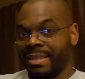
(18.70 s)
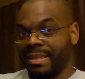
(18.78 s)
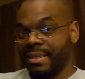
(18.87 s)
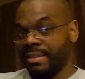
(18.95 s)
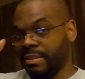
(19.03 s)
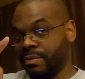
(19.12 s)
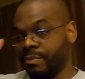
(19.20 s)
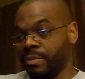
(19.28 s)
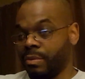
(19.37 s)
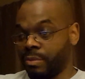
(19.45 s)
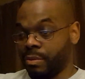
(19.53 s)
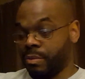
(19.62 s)
his
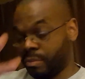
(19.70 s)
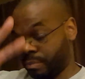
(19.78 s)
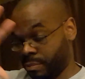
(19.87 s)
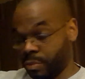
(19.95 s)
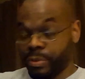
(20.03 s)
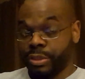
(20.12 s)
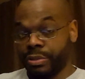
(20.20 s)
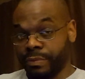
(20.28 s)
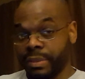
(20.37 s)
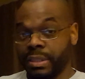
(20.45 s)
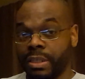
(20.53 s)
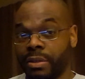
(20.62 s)
the original
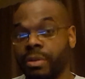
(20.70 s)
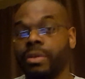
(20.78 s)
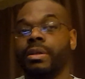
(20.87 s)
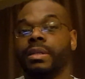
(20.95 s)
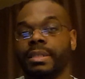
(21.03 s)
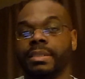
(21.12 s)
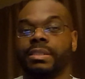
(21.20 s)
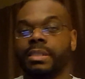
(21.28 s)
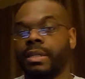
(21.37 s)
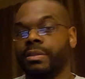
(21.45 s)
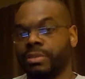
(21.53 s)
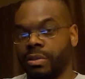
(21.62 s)
video, his
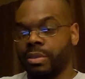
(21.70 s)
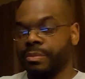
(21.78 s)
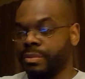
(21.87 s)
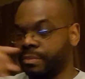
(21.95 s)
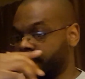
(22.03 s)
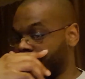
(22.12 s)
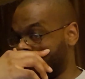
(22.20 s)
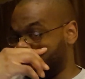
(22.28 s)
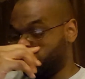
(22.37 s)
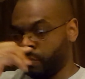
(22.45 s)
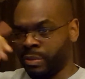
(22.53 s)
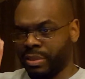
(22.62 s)
channel. Show him some love.
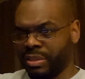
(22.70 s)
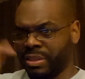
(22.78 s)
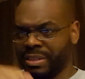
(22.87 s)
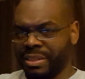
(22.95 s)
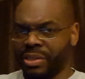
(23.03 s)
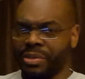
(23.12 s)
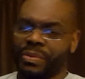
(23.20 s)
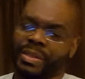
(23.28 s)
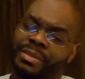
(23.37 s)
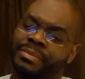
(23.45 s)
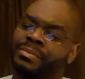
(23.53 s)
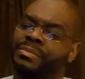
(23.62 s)
He's a really good
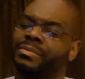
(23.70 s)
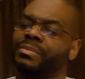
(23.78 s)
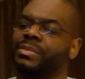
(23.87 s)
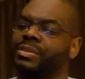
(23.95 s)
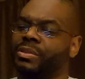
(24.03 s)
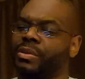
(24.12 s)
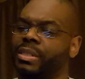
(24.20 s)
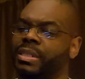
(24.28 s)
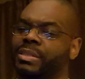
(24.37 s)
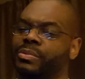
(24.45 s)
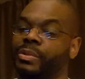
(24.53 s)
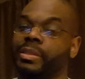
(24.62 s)
narrator, so he
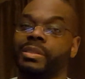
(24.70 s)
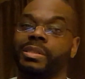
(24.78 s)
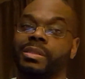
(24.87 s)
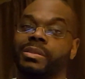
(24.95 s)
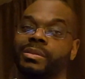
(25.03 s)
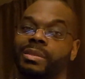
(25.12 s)
has really good